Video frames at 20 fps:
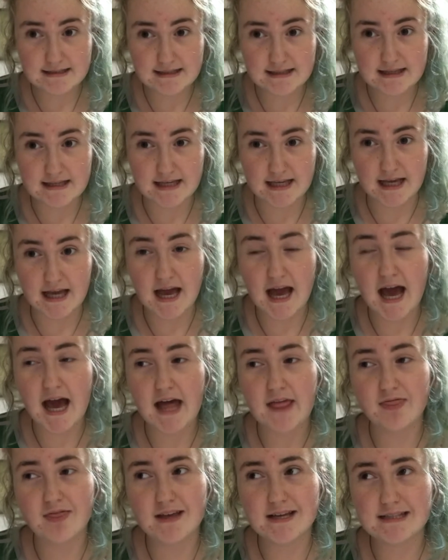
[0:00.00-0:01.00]
thing
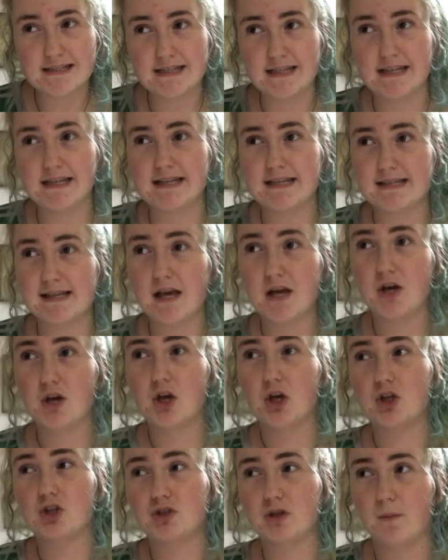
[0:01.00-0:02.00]
and this is
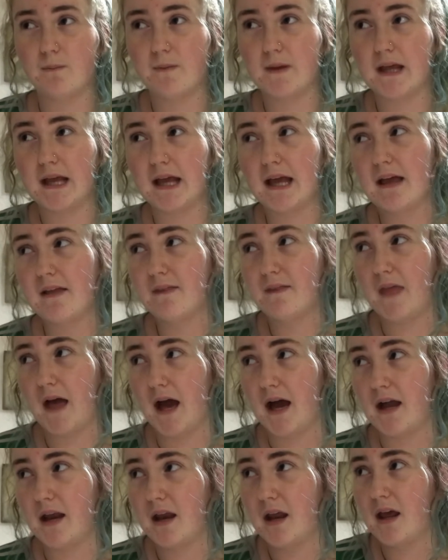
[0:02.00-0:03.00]
something
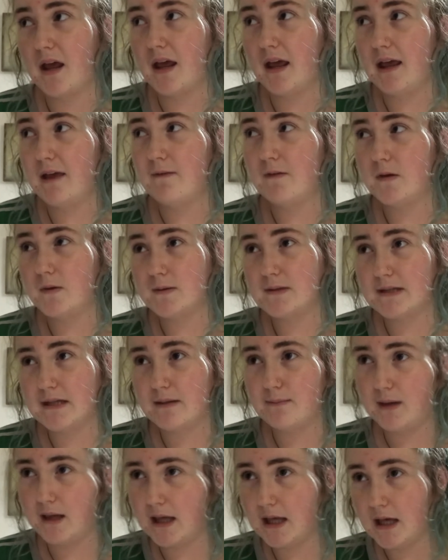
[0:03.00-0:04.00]
that if you see
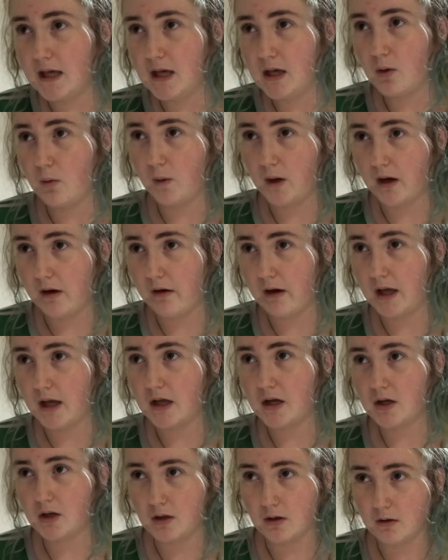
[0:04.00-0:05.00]
me wearing it,
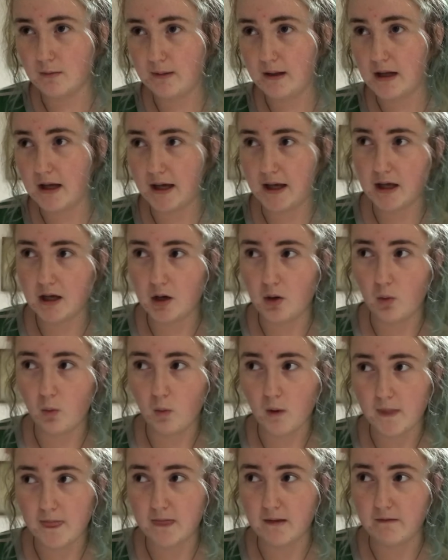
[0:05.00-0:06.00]
you'll be like,
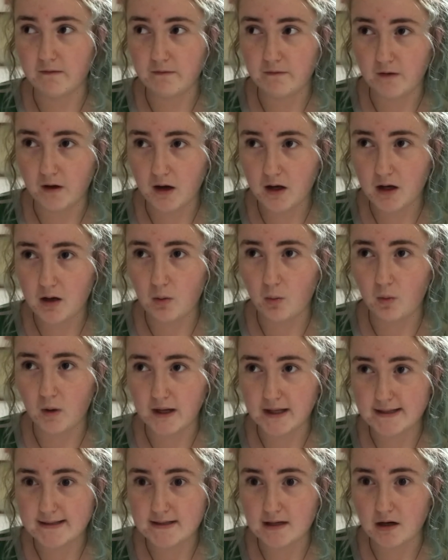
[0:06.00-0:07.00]
what the fuck? Why
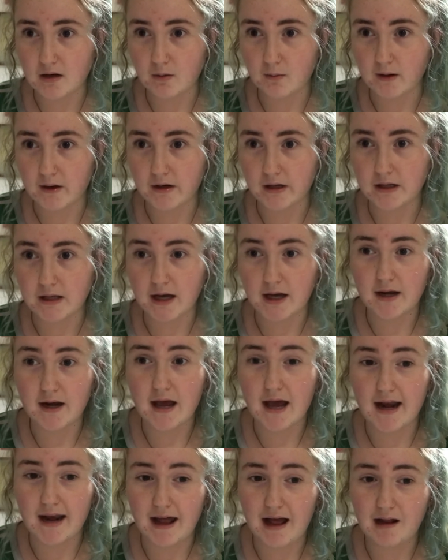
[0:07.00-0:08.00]
is Sarah wearing that?
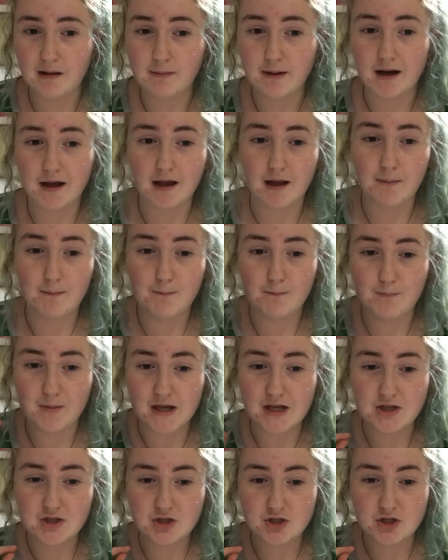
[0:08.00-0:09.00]
And I'll be like,
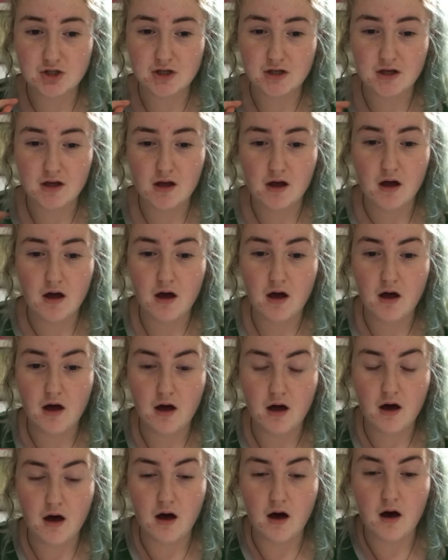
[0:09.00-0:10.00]
bitch,
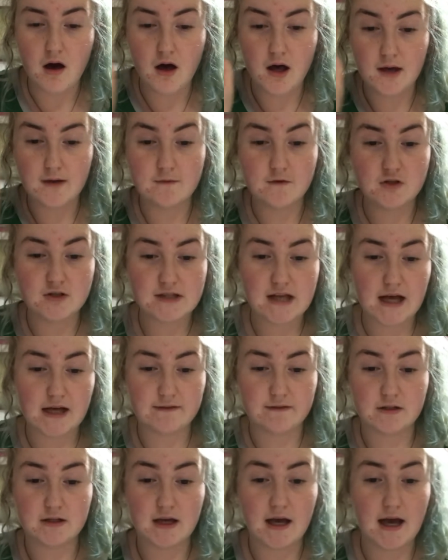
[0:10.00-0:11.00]
I've just had
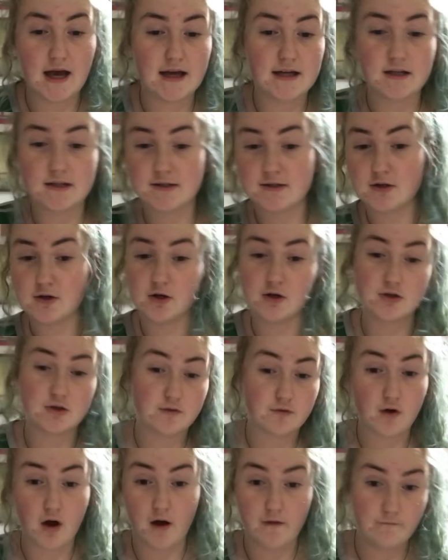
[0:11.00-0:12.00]
a, had a surge of
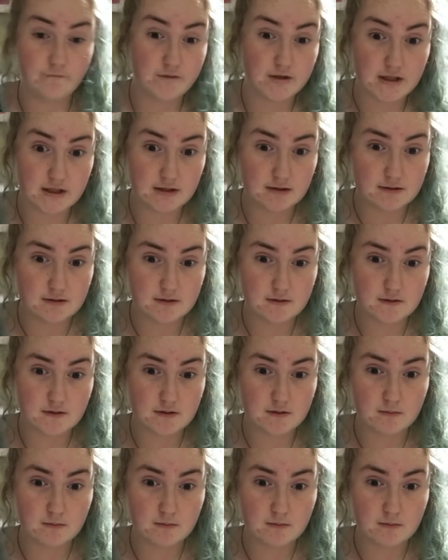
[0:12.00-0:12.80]
confidence.